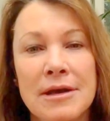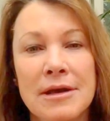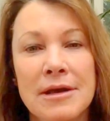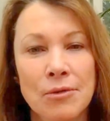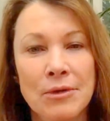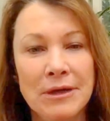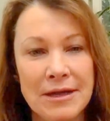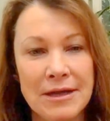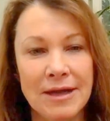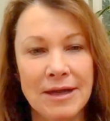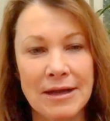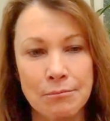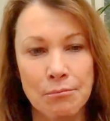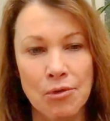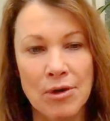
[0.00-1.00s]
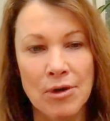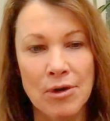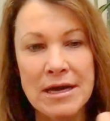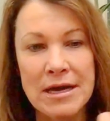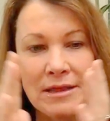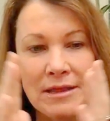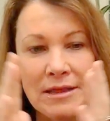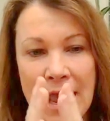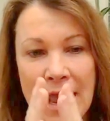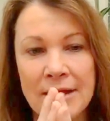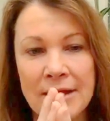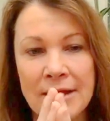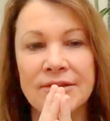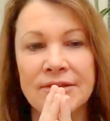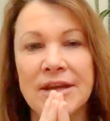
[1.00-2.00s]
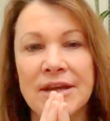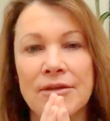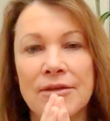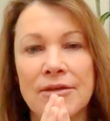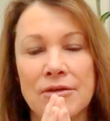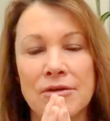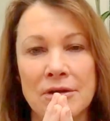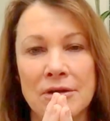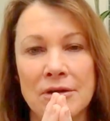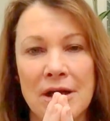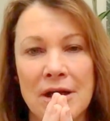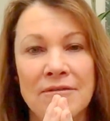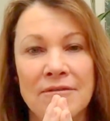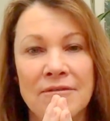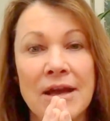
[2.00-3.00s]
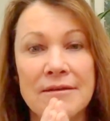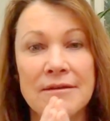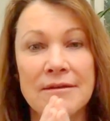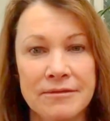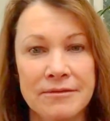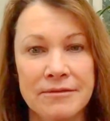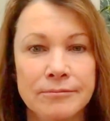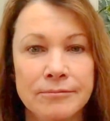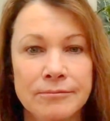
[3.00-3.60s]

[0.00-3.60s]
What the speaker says: Really, it's like bringing the hands together of life.